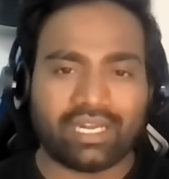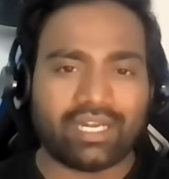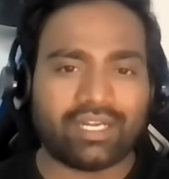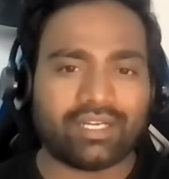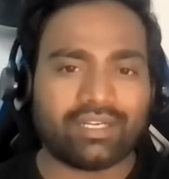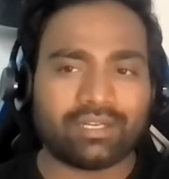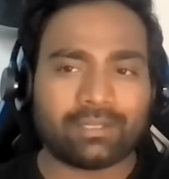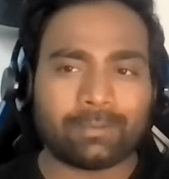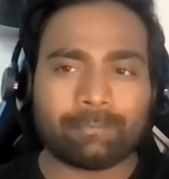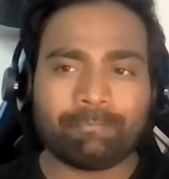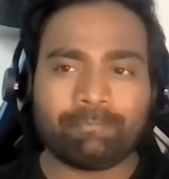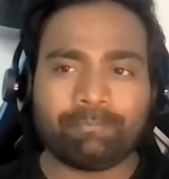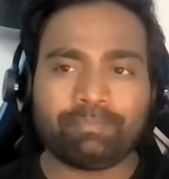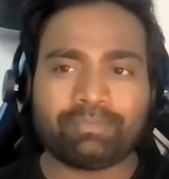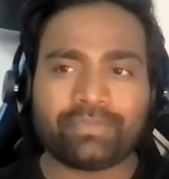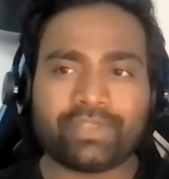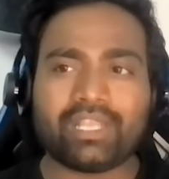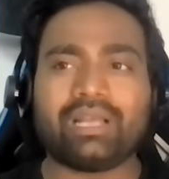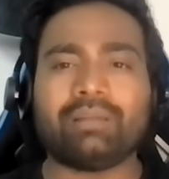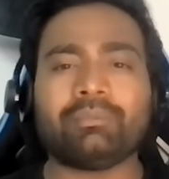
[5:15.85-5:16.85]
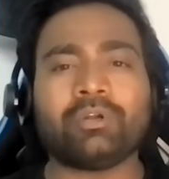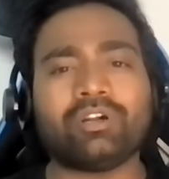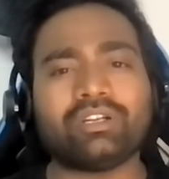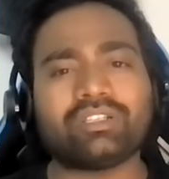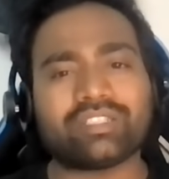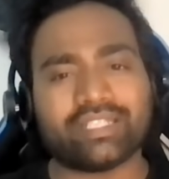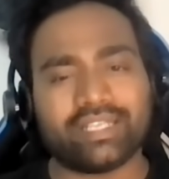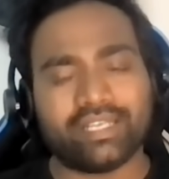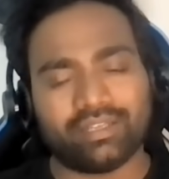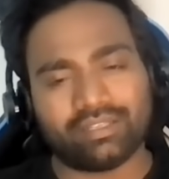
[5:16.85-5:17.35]
And I'm
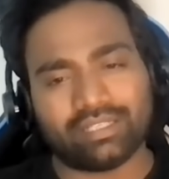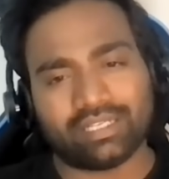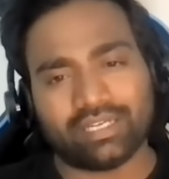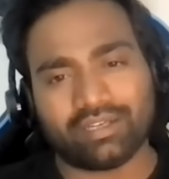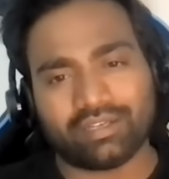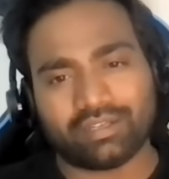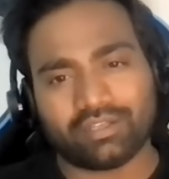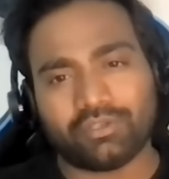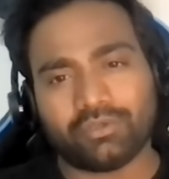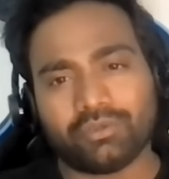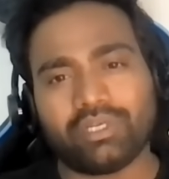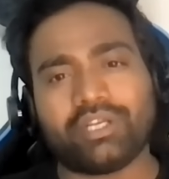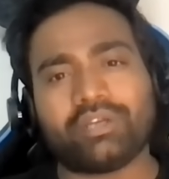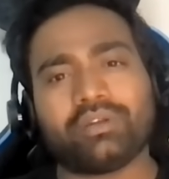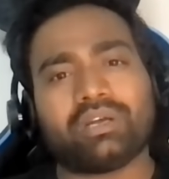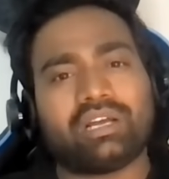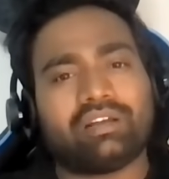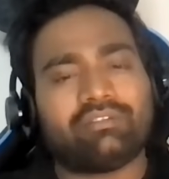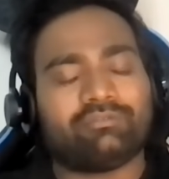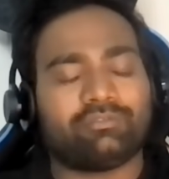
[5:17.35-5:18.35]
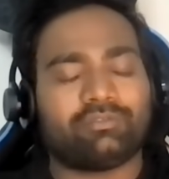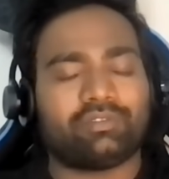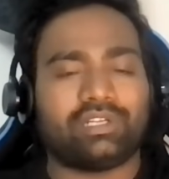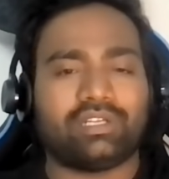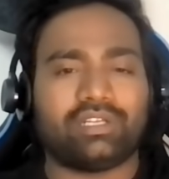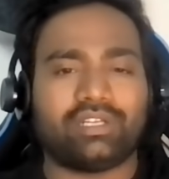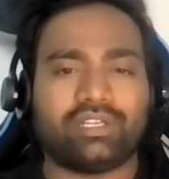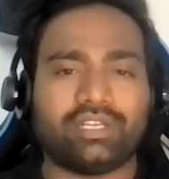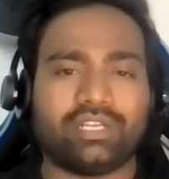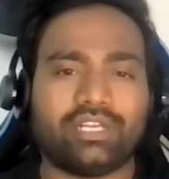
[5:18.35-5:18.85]
not saying that you need to have
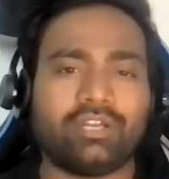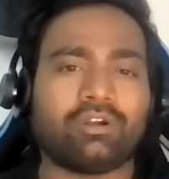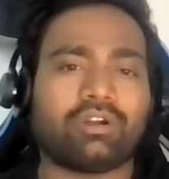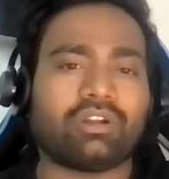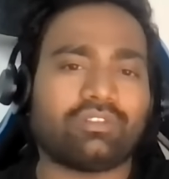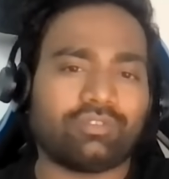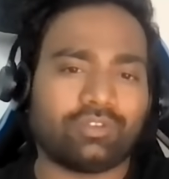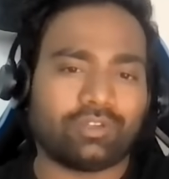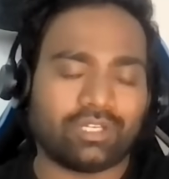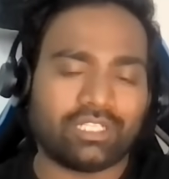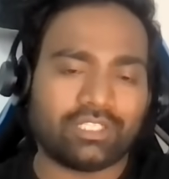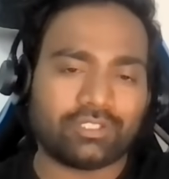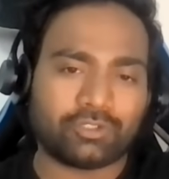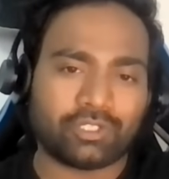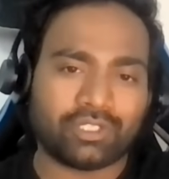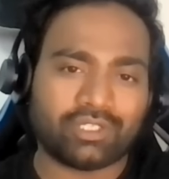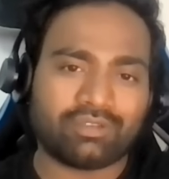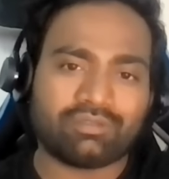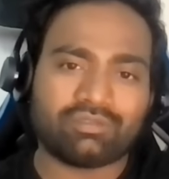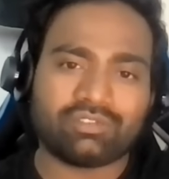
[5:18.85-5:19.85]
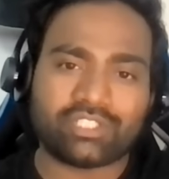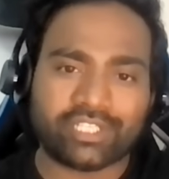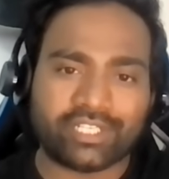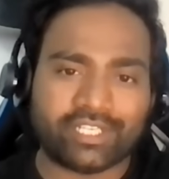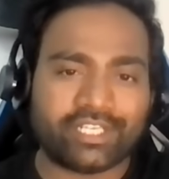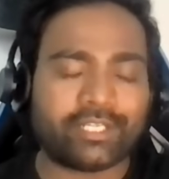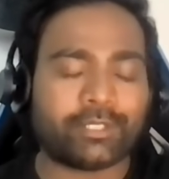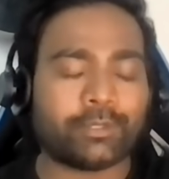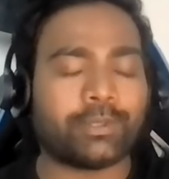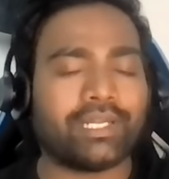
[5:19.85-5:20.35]
a lot of knowledge on
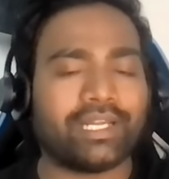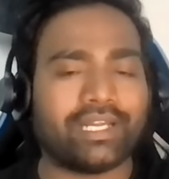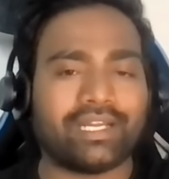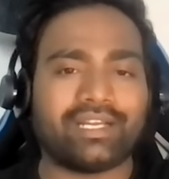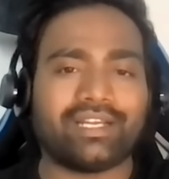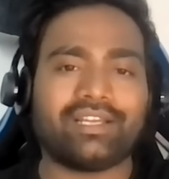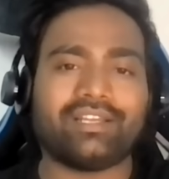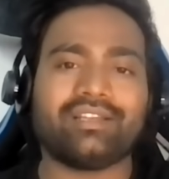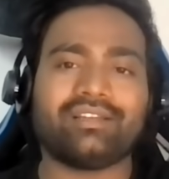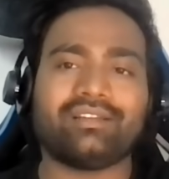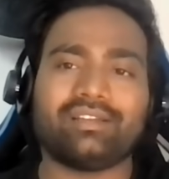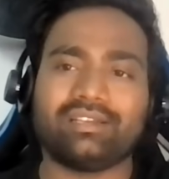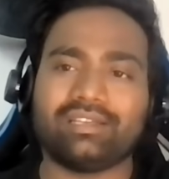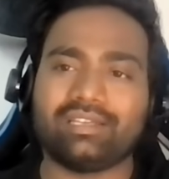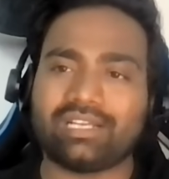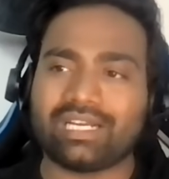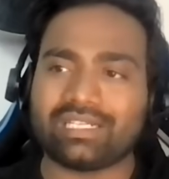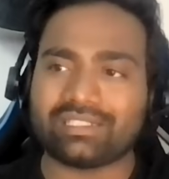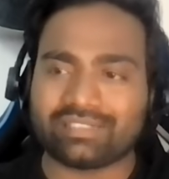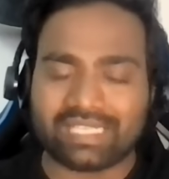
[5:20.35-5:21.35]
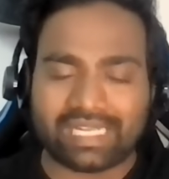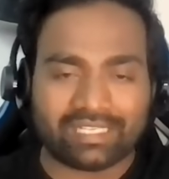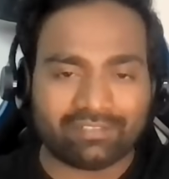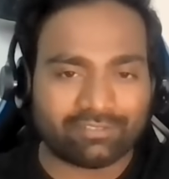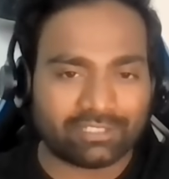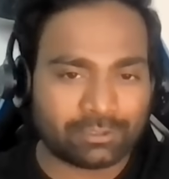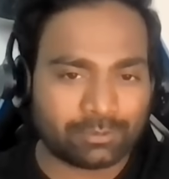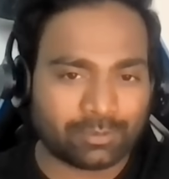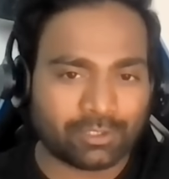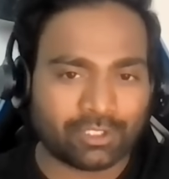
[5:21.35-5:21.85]
generative AI, large
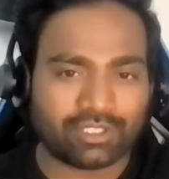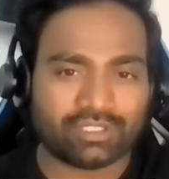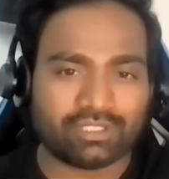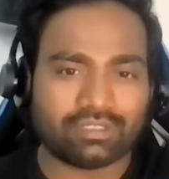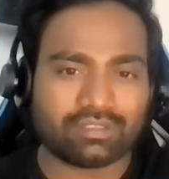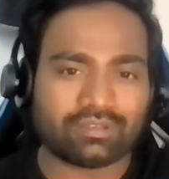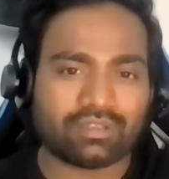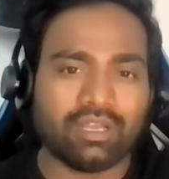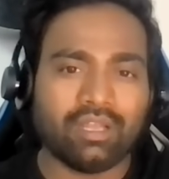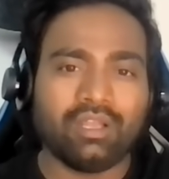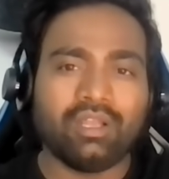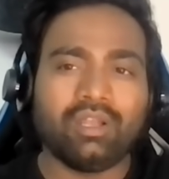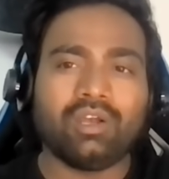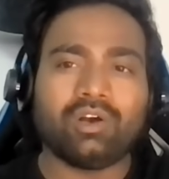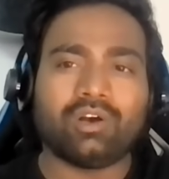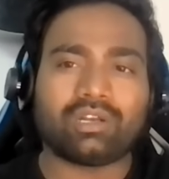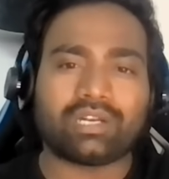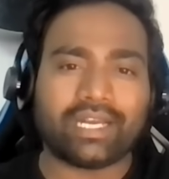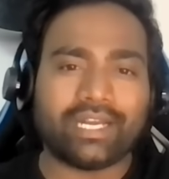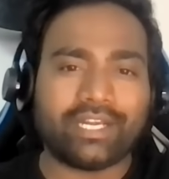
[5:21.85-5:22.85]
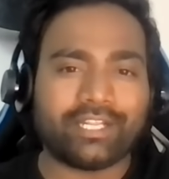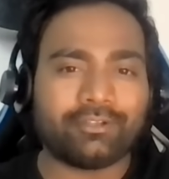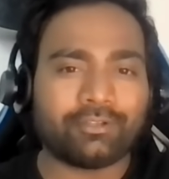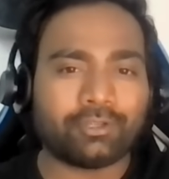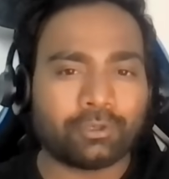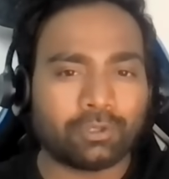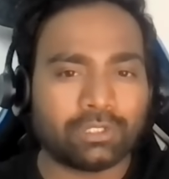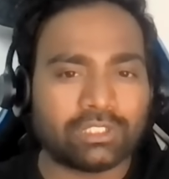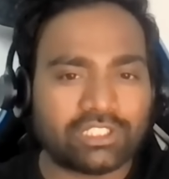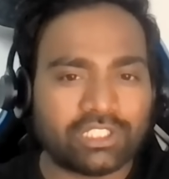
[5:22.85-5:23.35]
language models, or writing
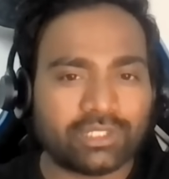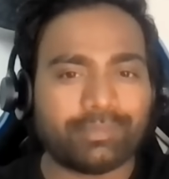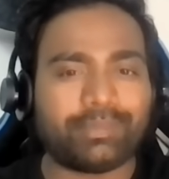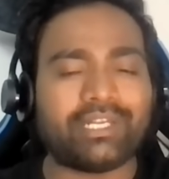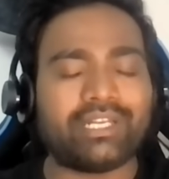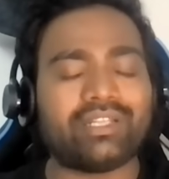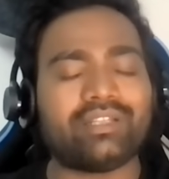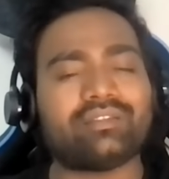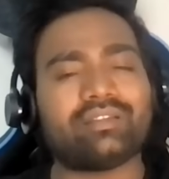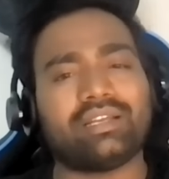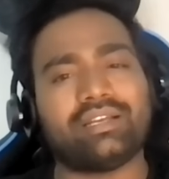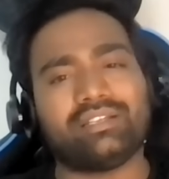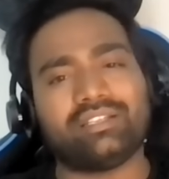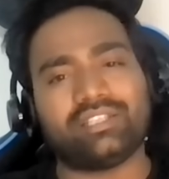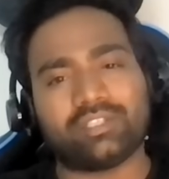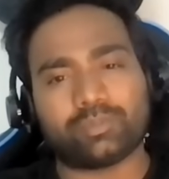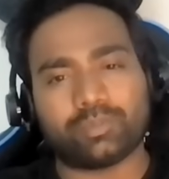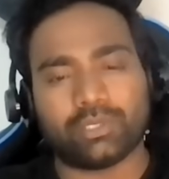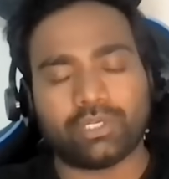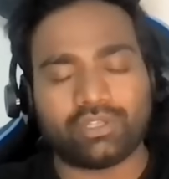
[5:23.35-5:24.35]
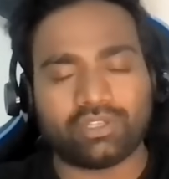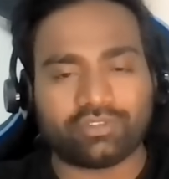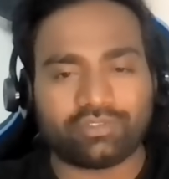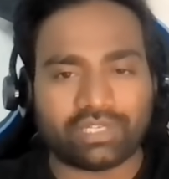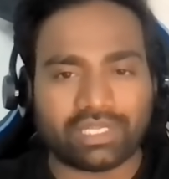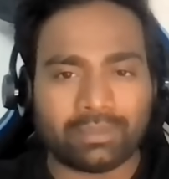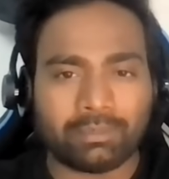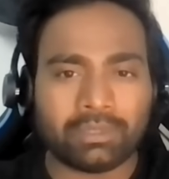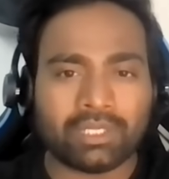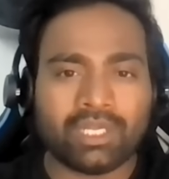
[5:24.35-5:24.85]
your own GPTs at this point
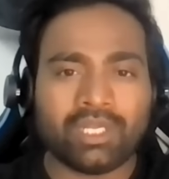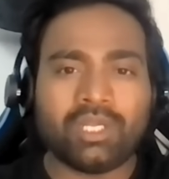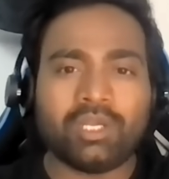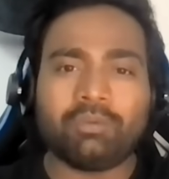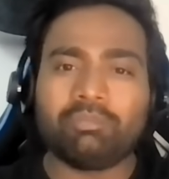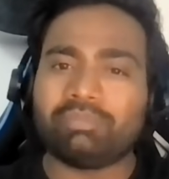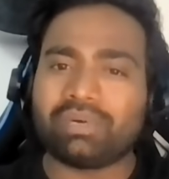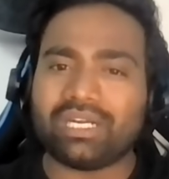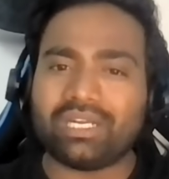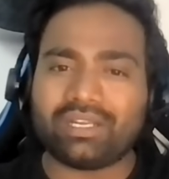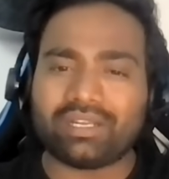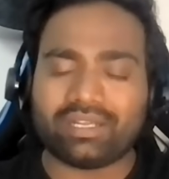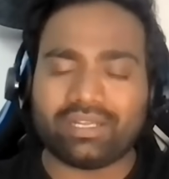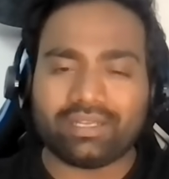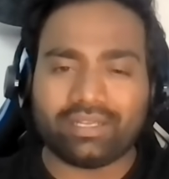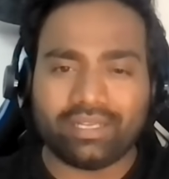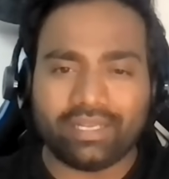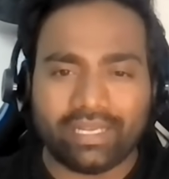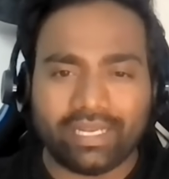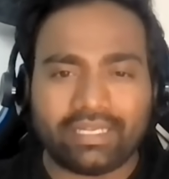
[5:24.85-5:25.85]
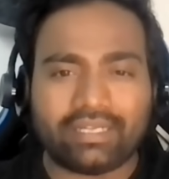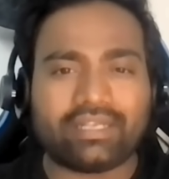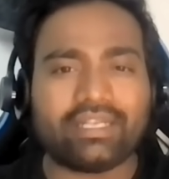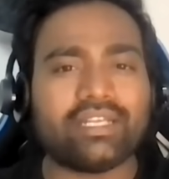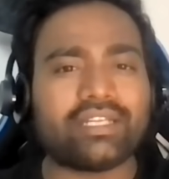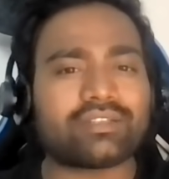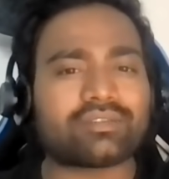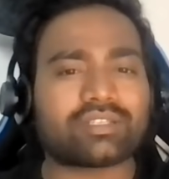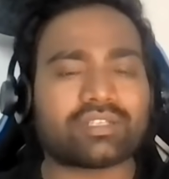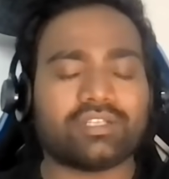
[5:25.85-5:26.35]
of time, but at
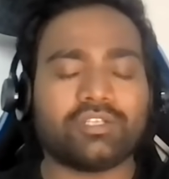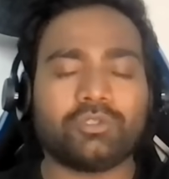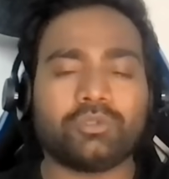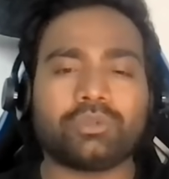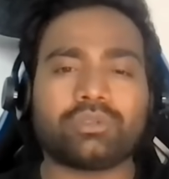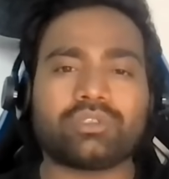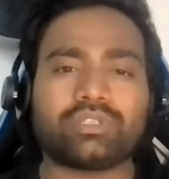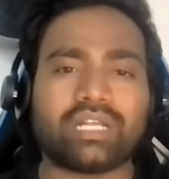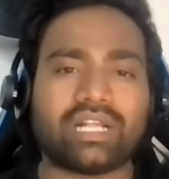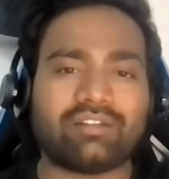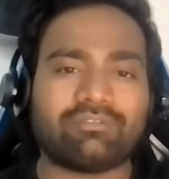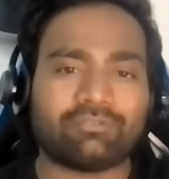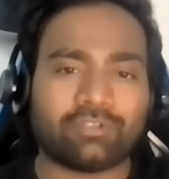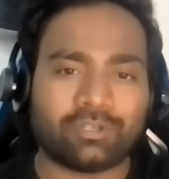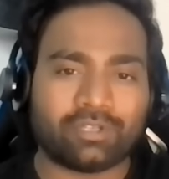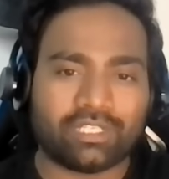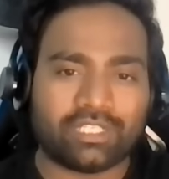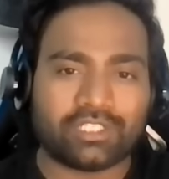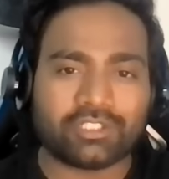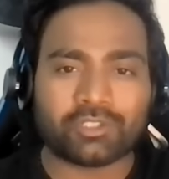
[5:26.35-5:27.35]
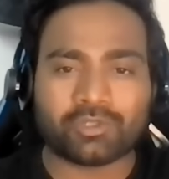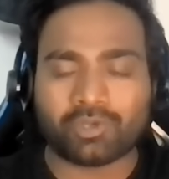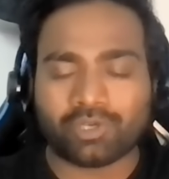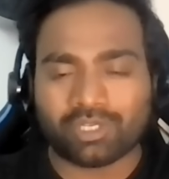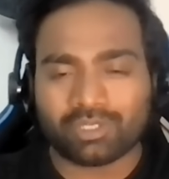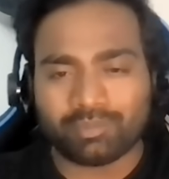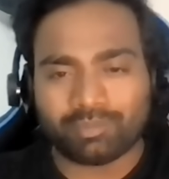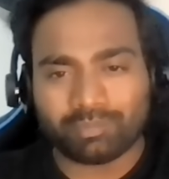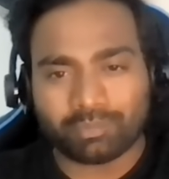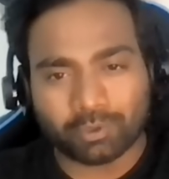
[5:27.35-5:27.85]
least you should have knowledge
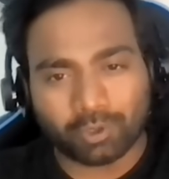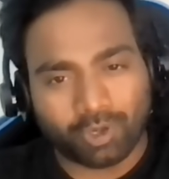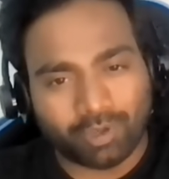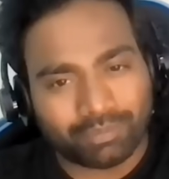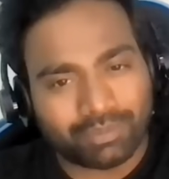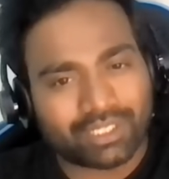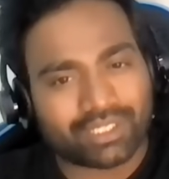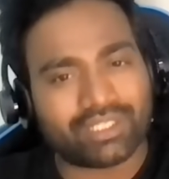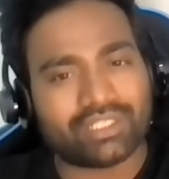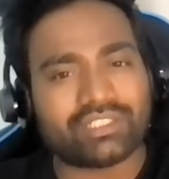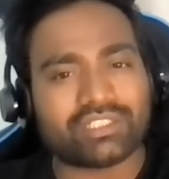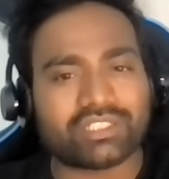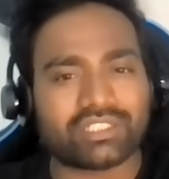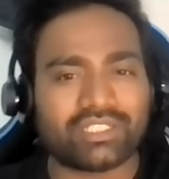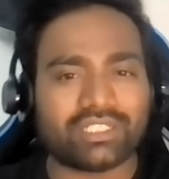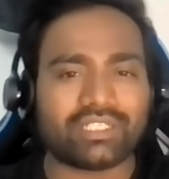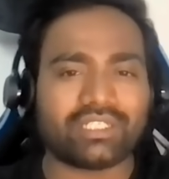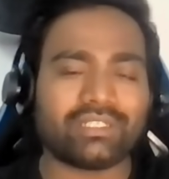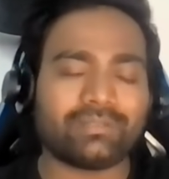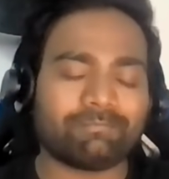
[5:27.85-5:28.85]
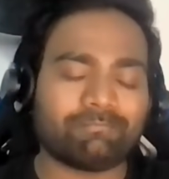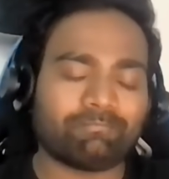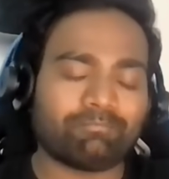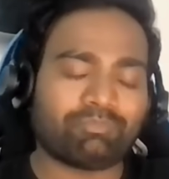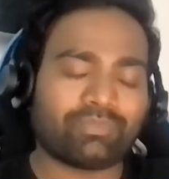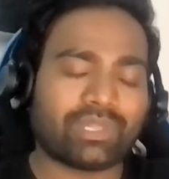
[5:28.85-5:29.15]
on prompt engineering,